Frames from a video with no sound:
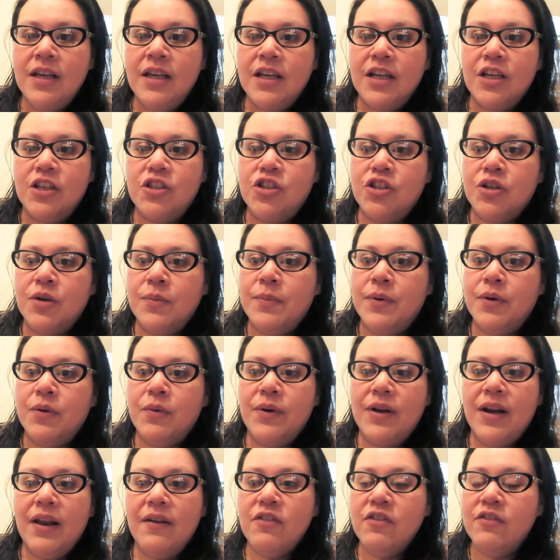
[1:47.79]
Because you can put
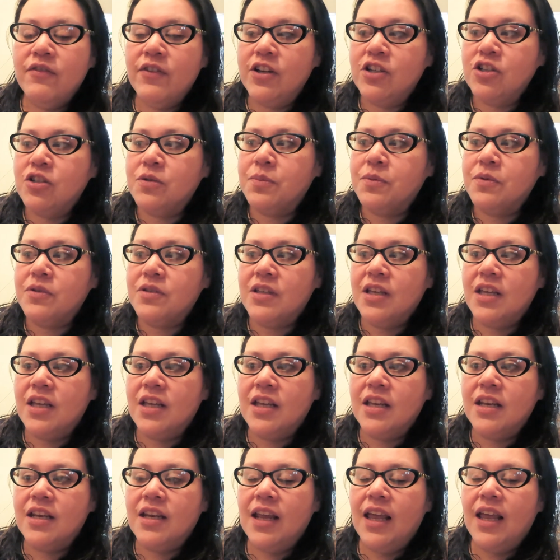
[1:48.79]
whatever vegetables
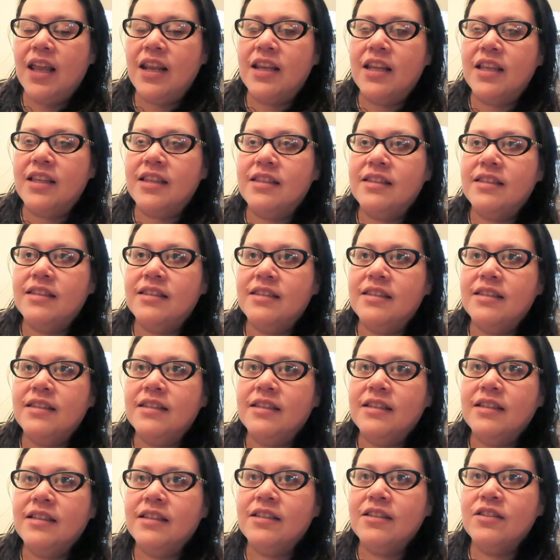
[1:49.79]
in, and it's
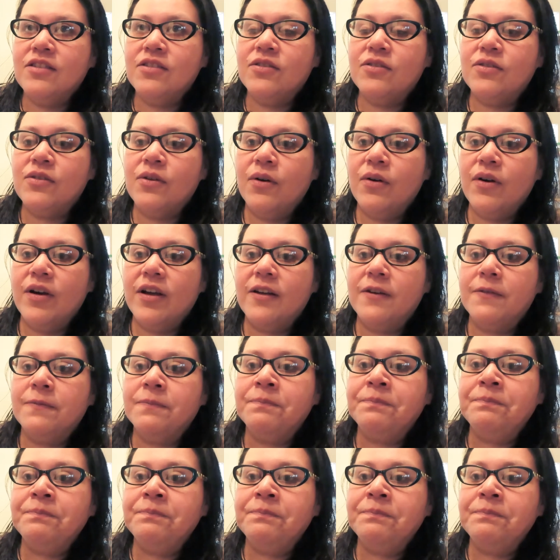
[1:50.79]
so good.